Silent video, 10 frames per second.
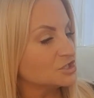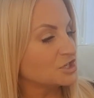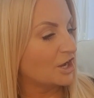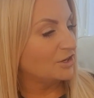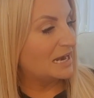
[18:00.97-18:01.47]

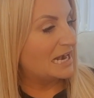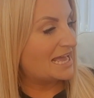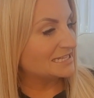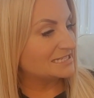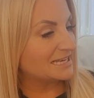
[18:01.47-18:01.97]
So
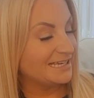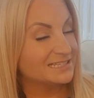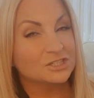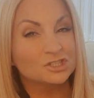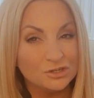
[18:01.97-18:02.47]
let's see,
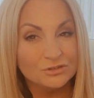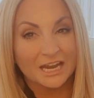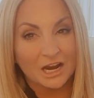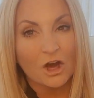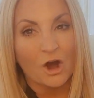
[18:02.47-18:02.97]
because I do
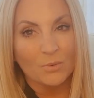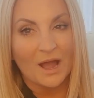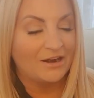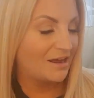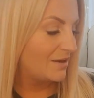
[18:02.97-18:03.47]
get a lot of
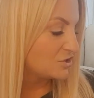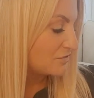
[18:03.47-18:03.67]
wear out of